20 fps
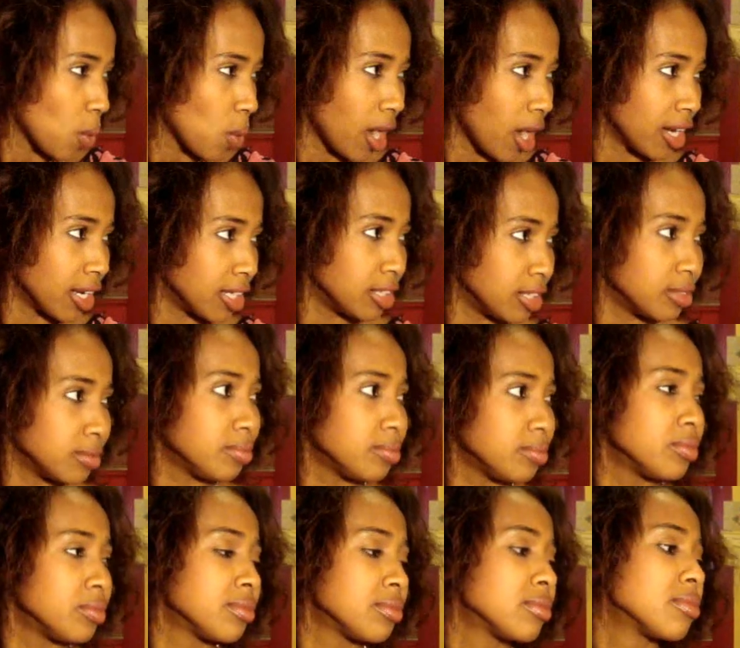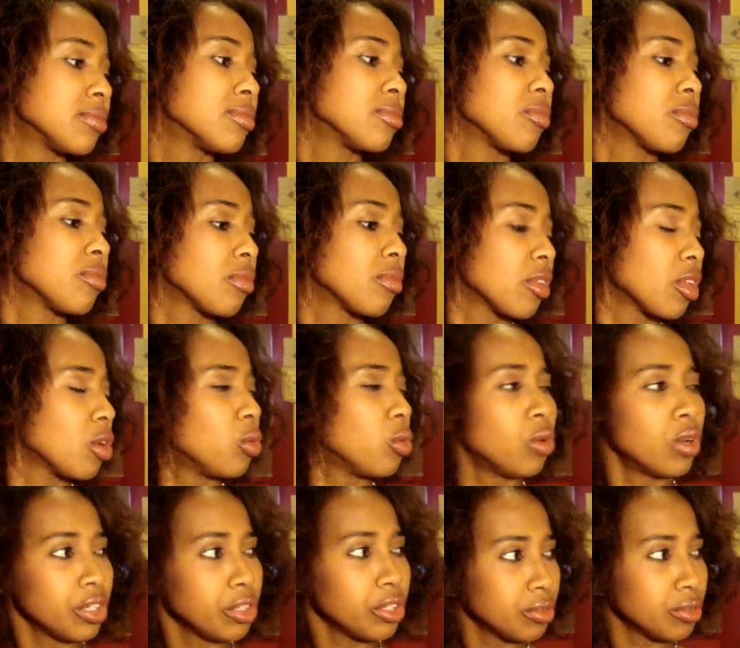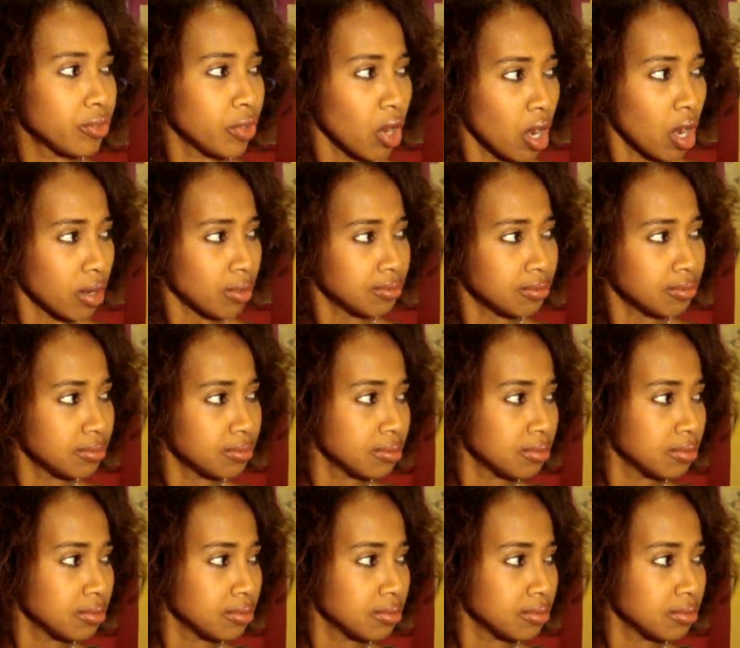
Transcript: why. Where are you from?